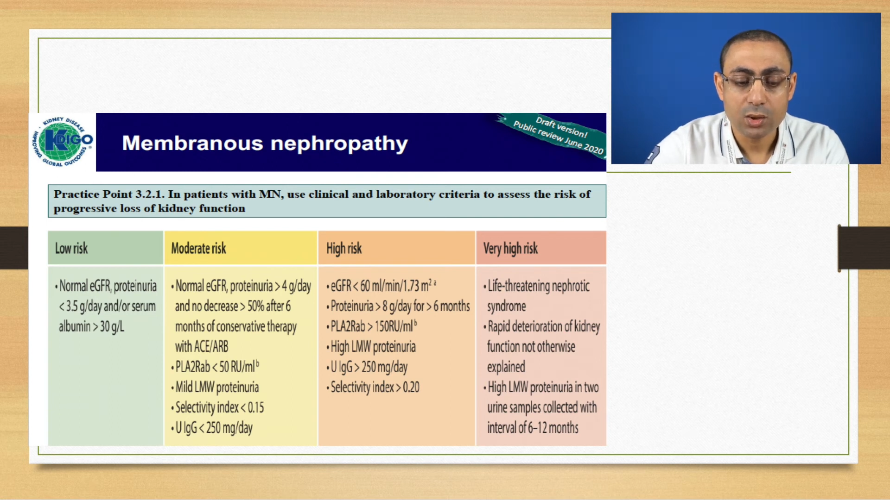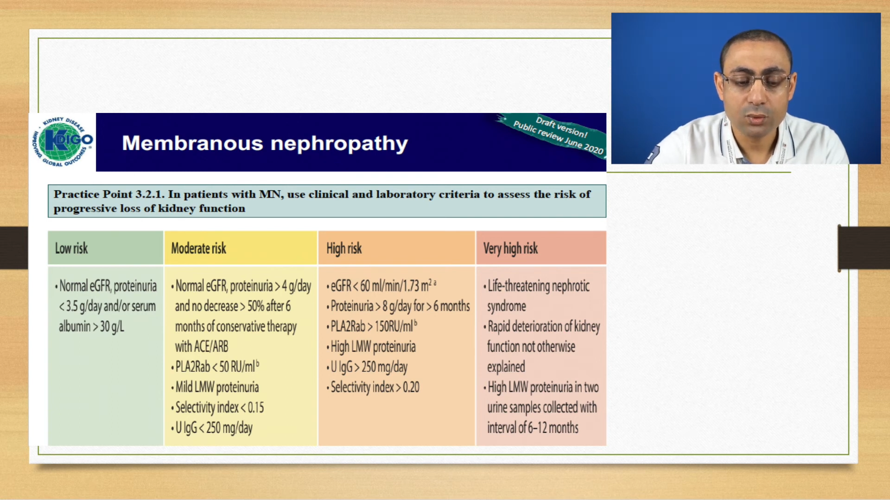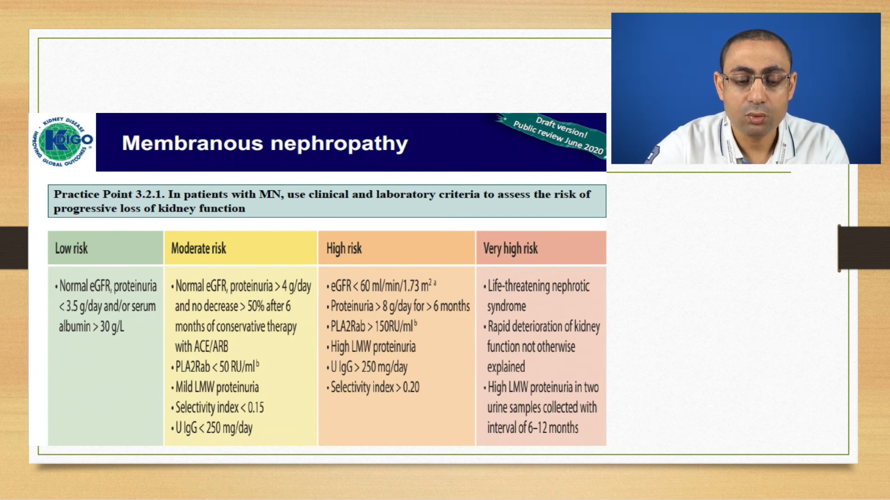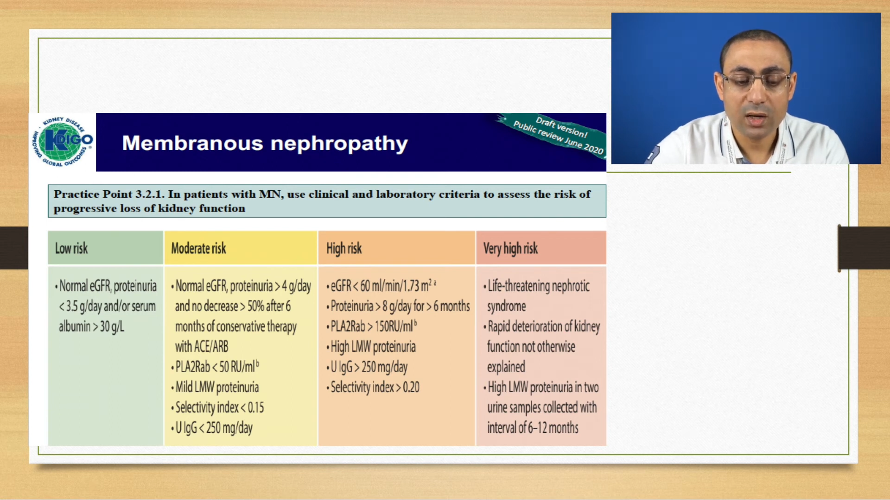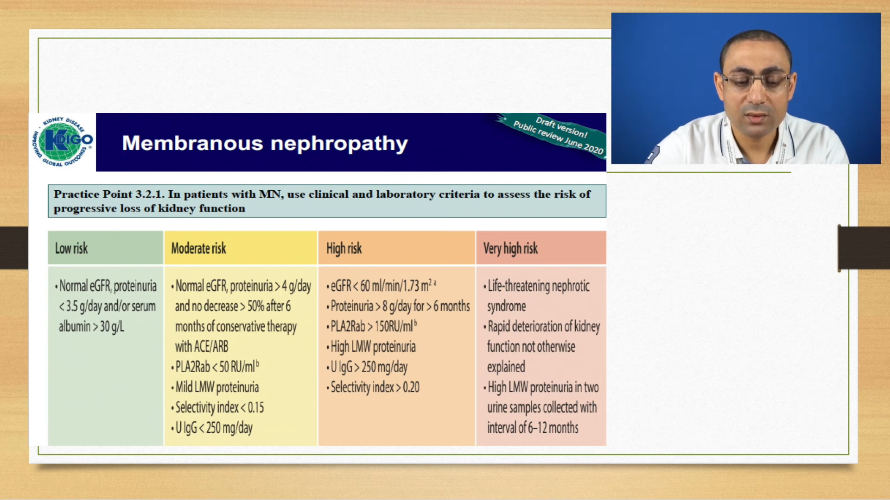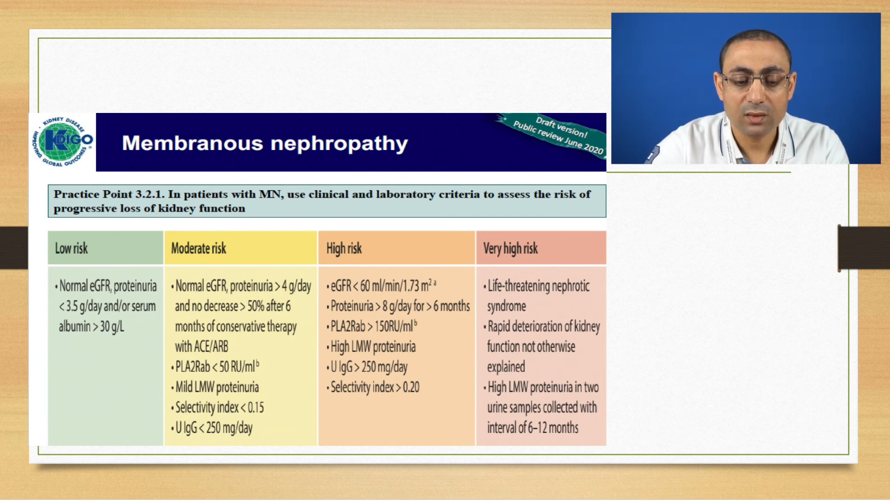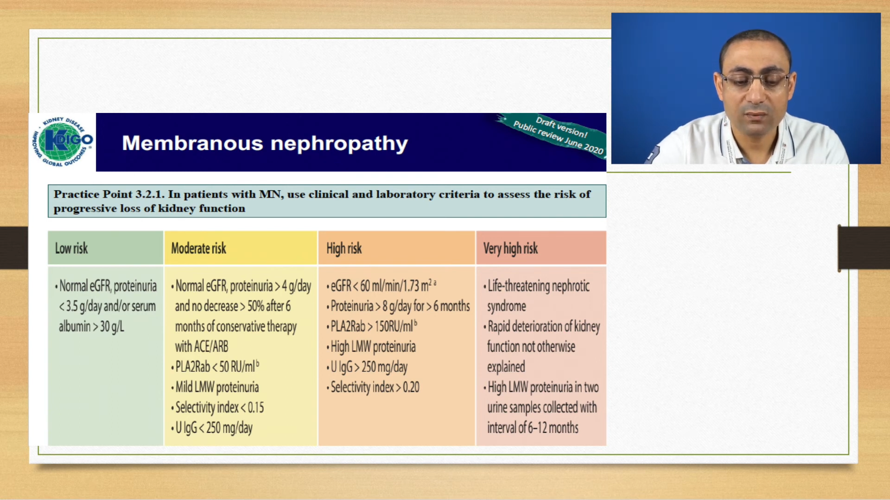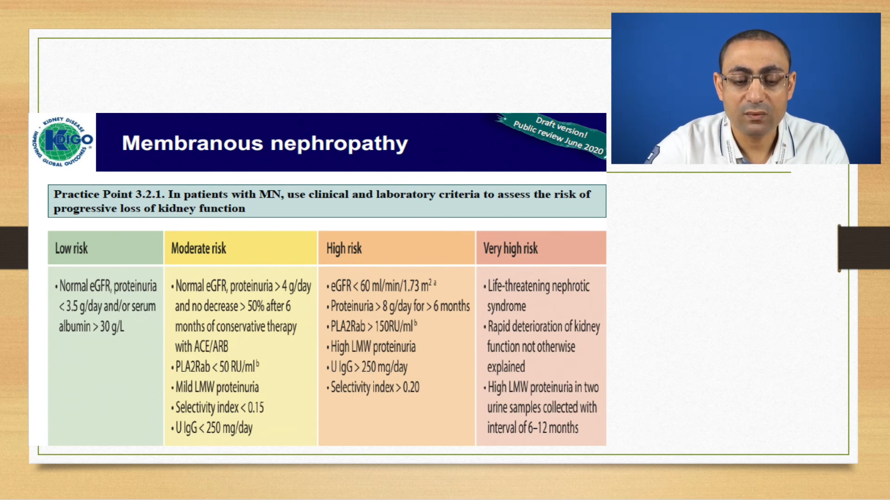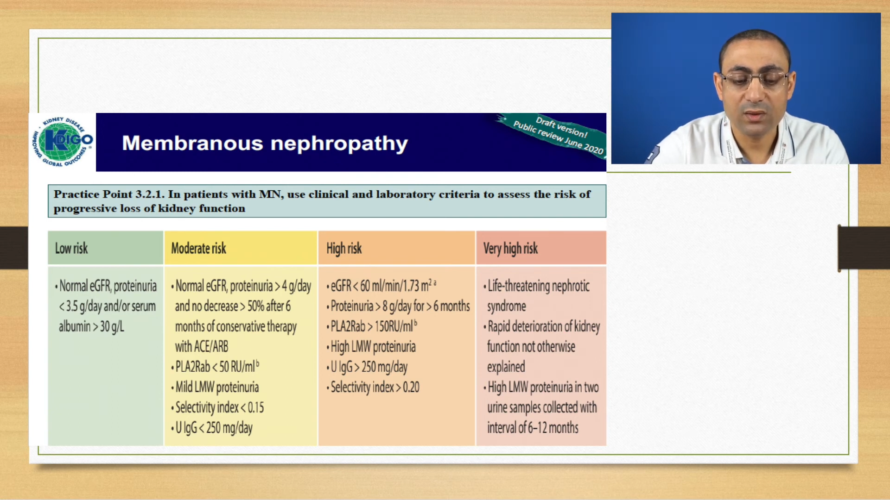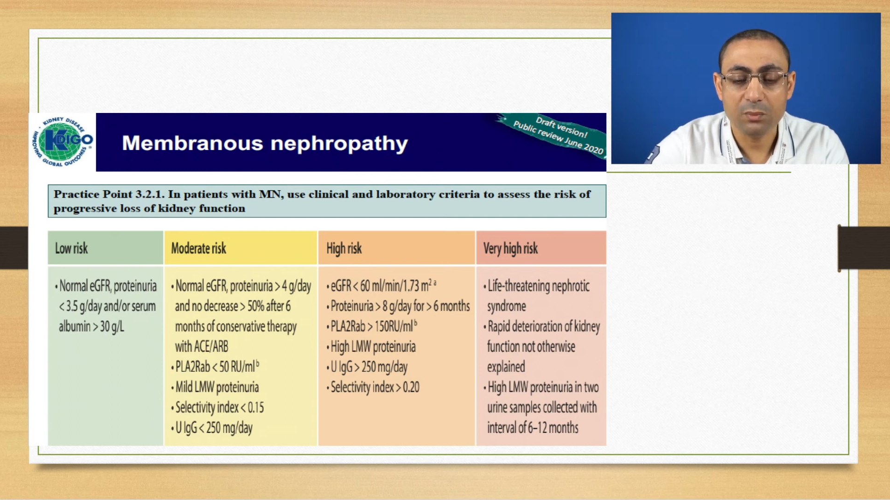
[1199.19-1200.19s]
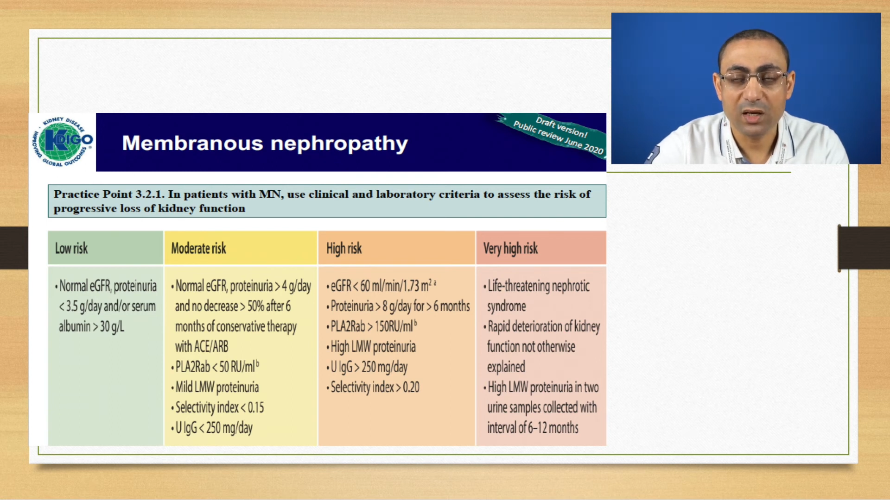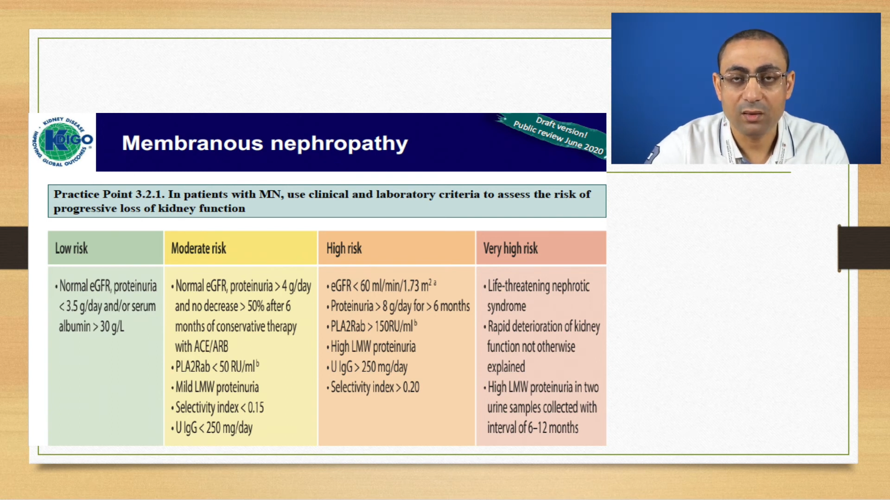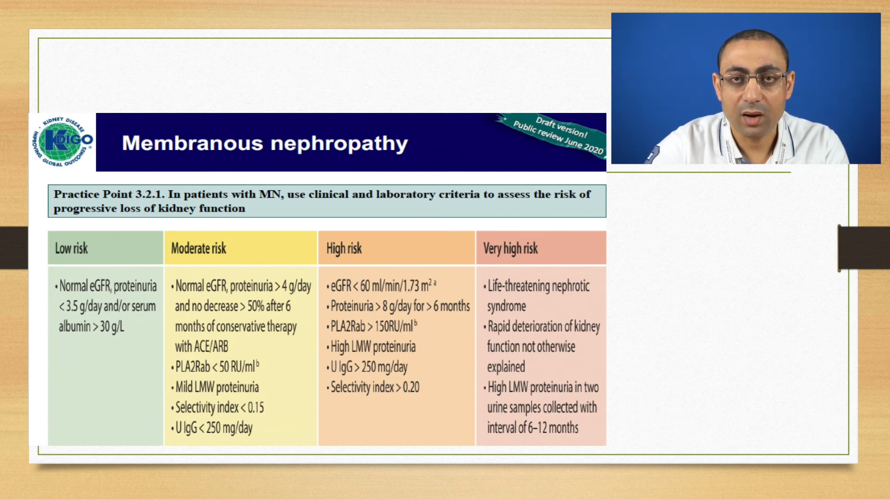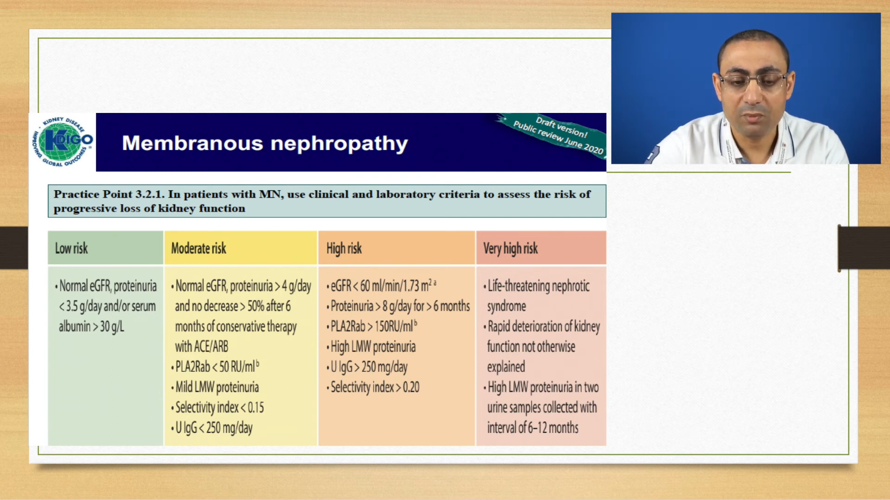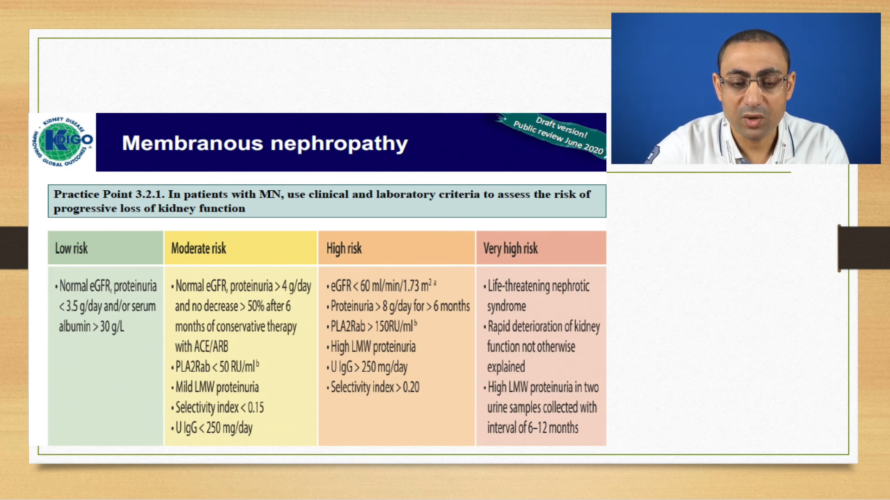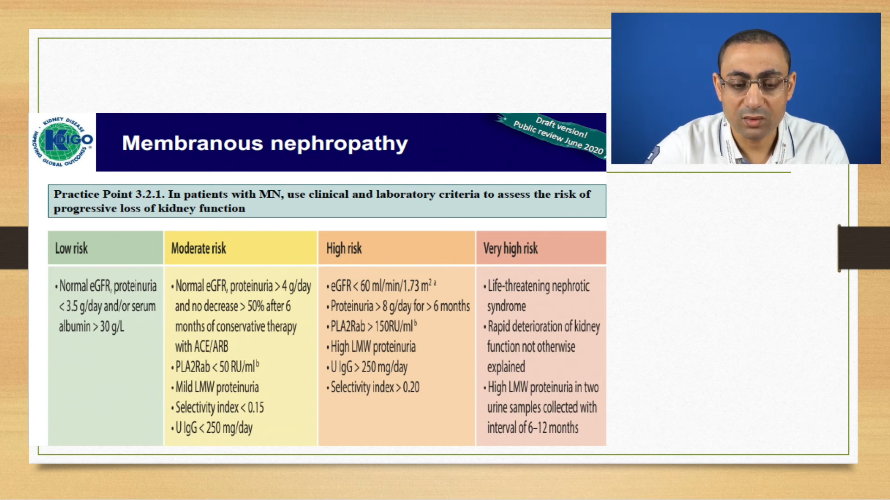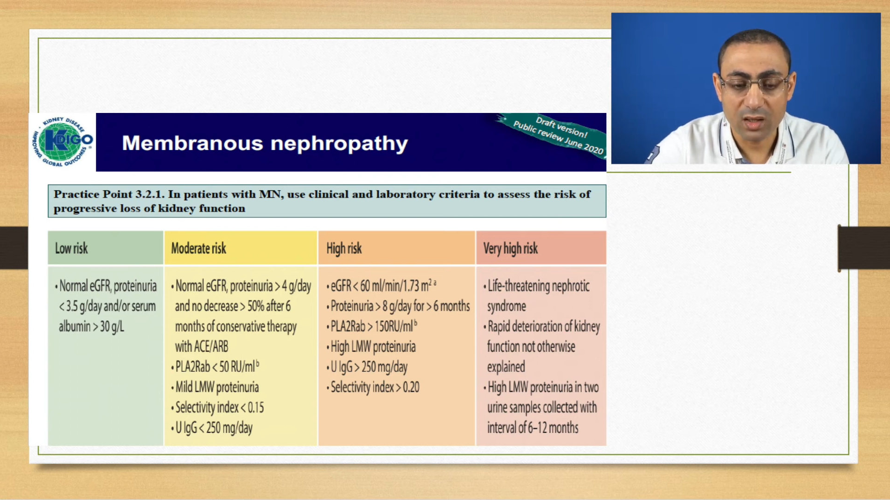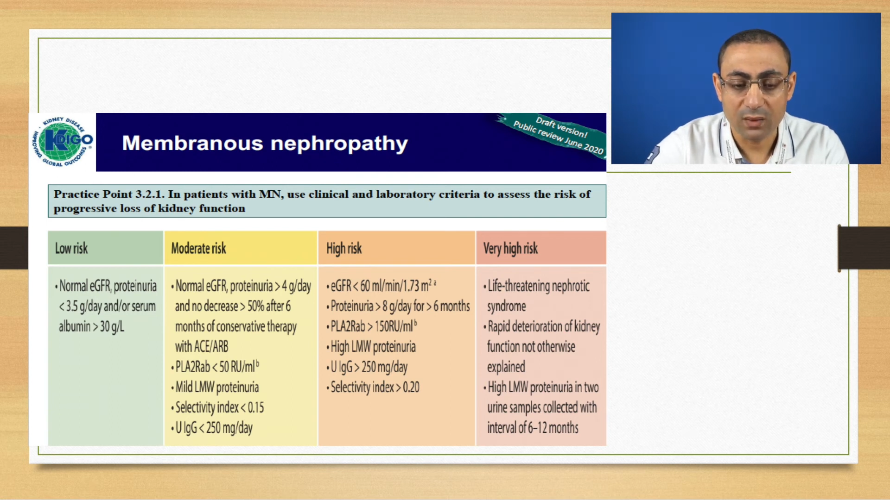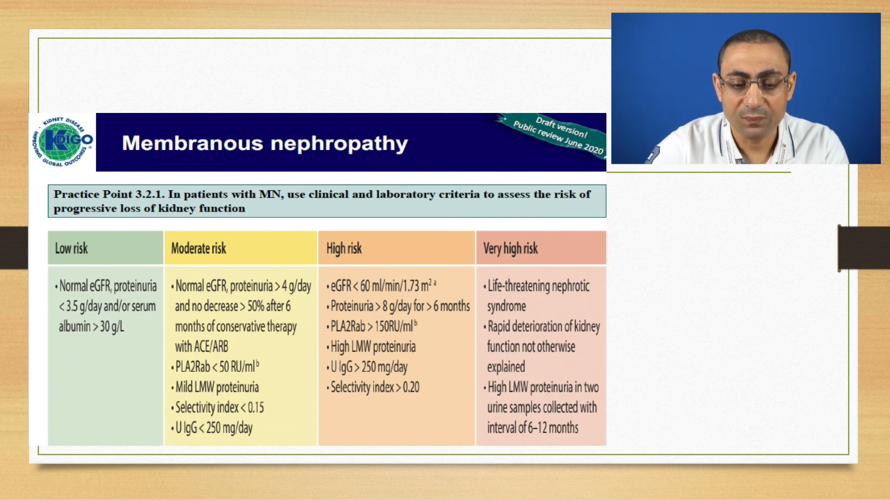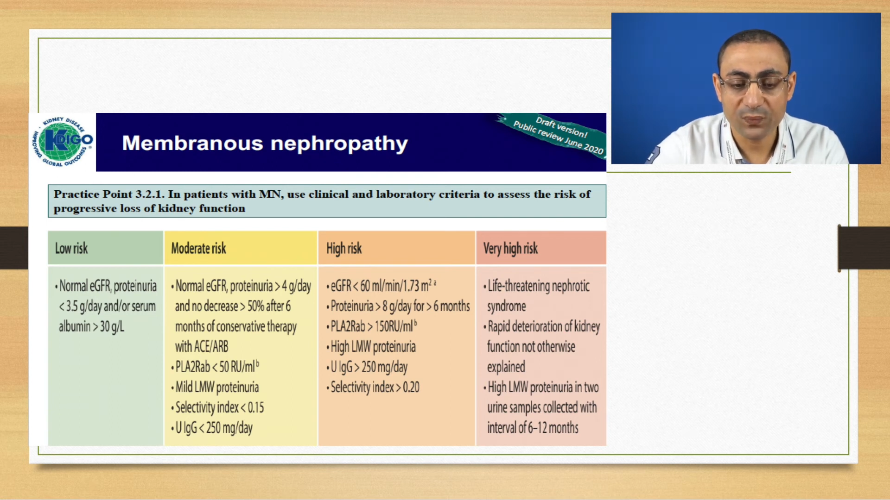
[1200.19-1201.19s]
250 milligram per day.